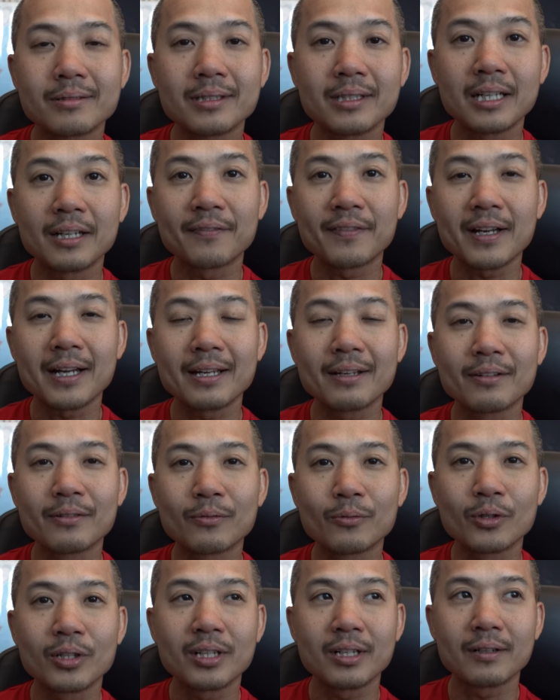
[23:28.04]
if I
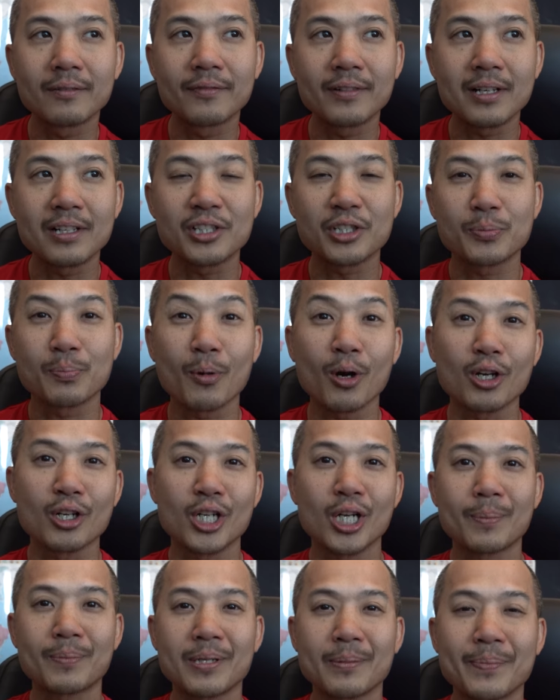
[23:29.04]
would have
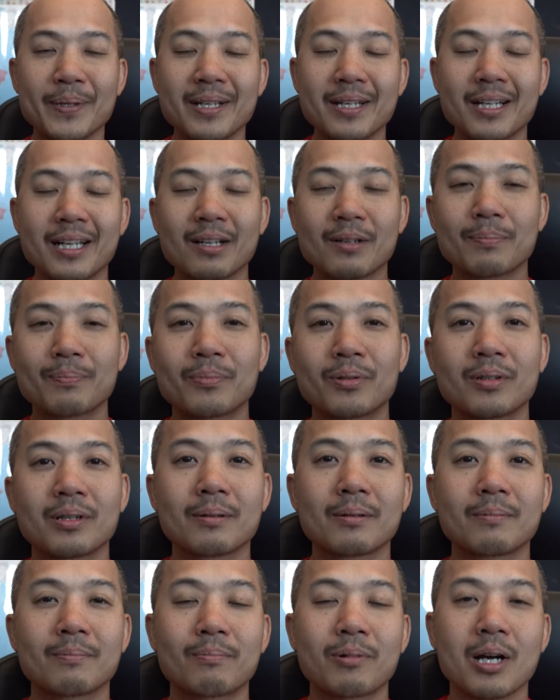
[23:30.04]
smartened up a bit, I would
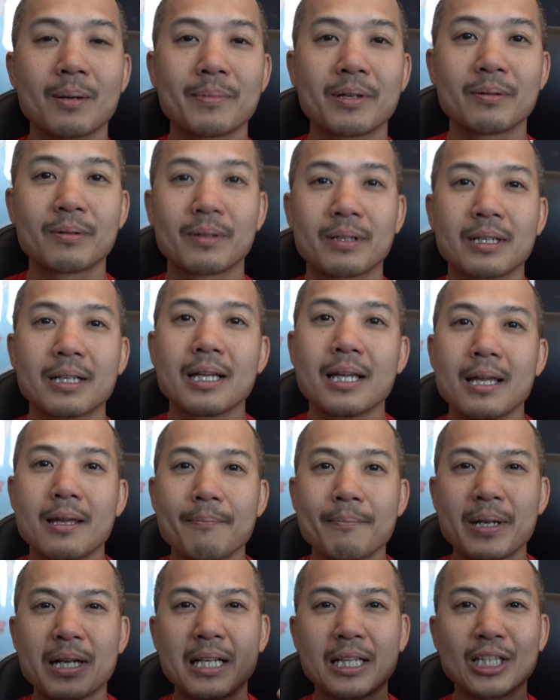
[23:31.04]
have probably
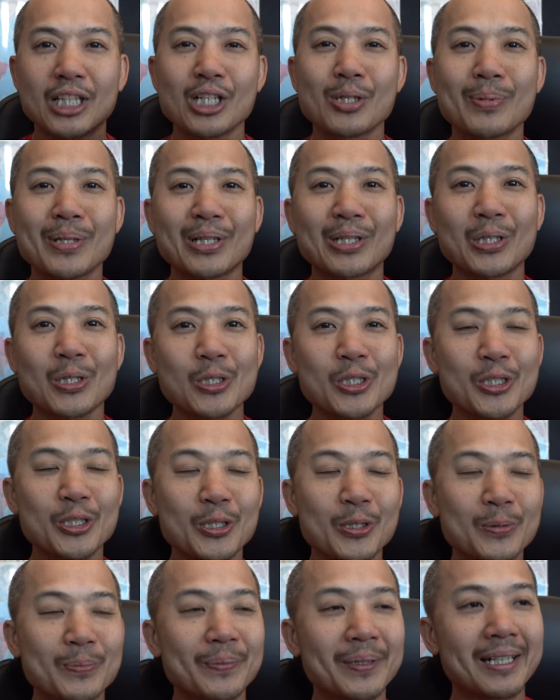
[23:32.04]
been a little bit
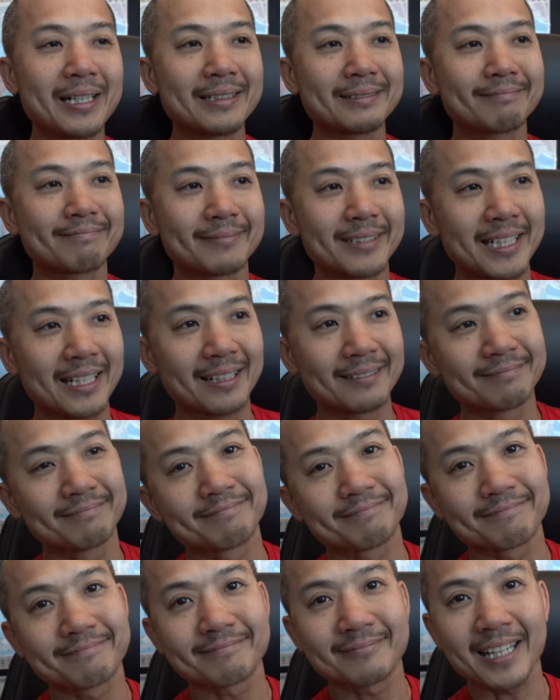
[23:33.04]
closer. But you know,
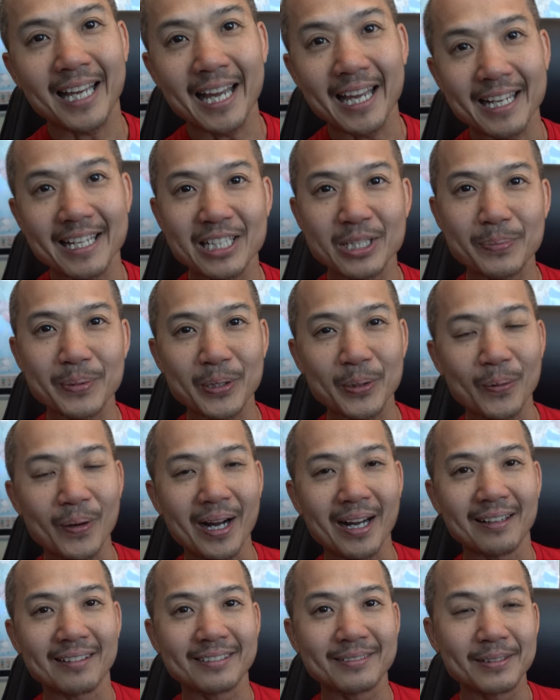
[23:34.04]
hey, it's been a
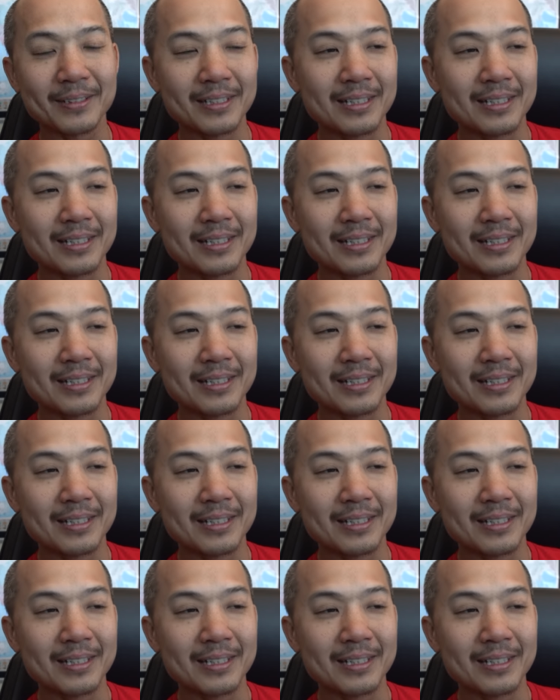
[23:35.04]
while.